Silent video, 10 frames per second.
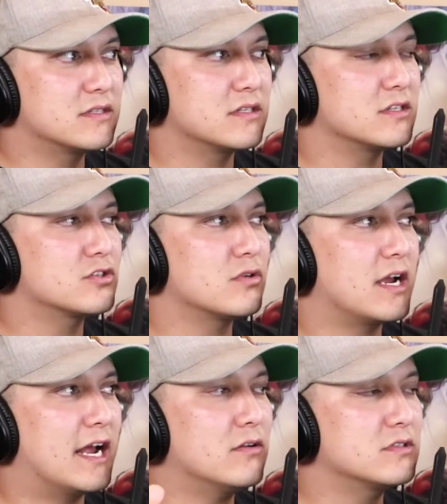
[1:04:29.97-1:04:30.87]
and I
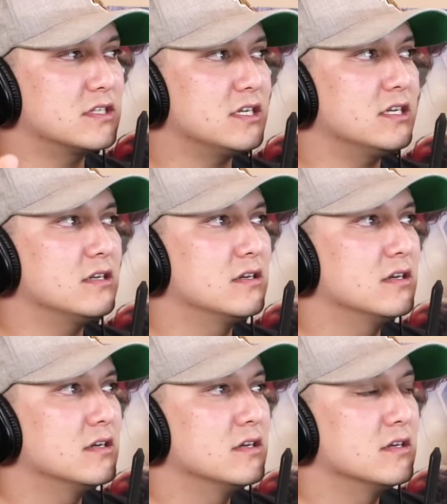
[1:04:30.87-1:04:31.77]
don't see
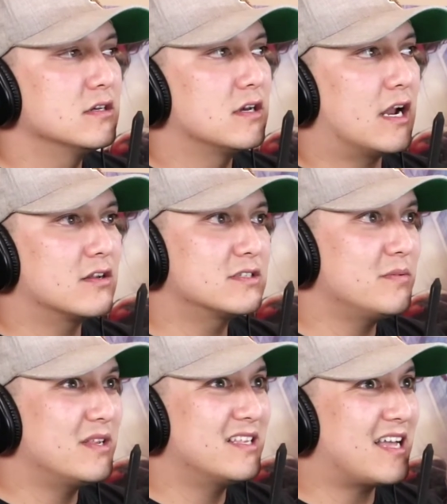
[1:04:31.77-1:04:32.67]

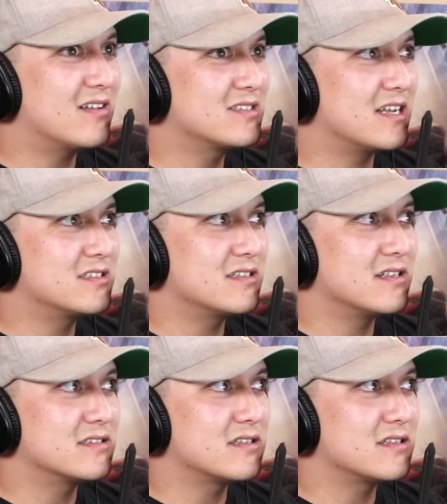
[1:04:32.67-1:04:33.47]
many downsides to this.